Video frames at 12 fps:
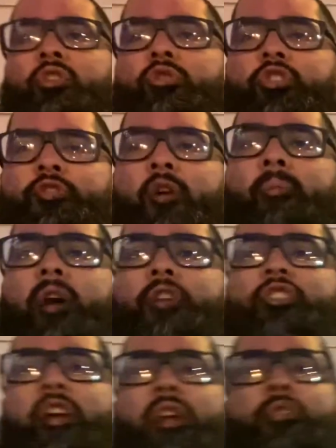soldiers for
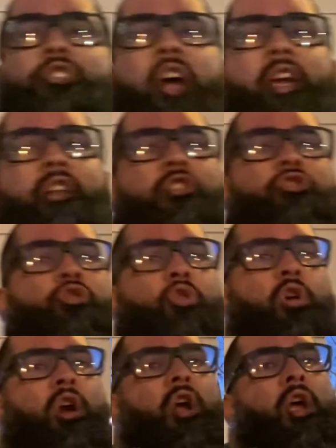Hamashiach shot and
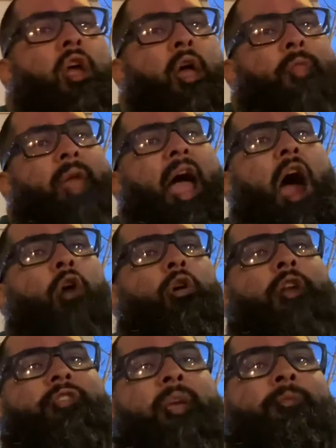endure the
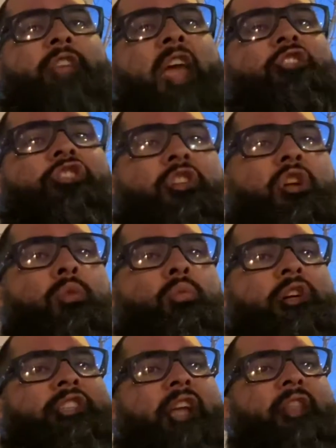hour of temptation.
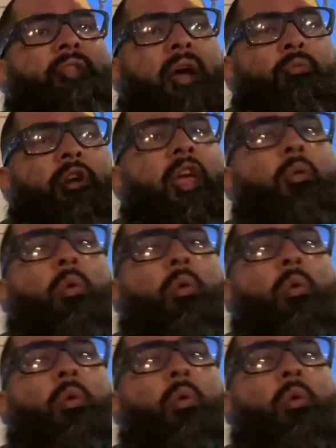What's that what do they